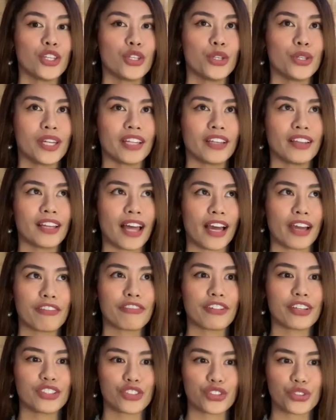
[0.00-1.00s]
unit
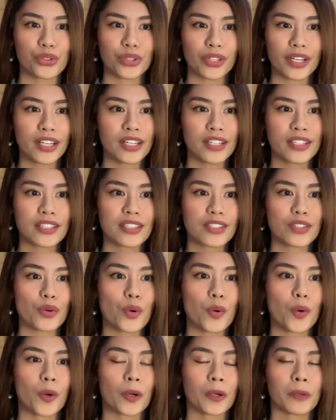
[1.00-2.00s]
life insurance,
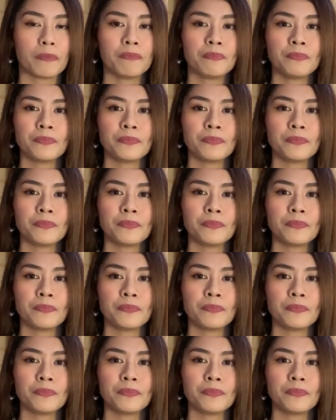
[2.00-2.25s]
or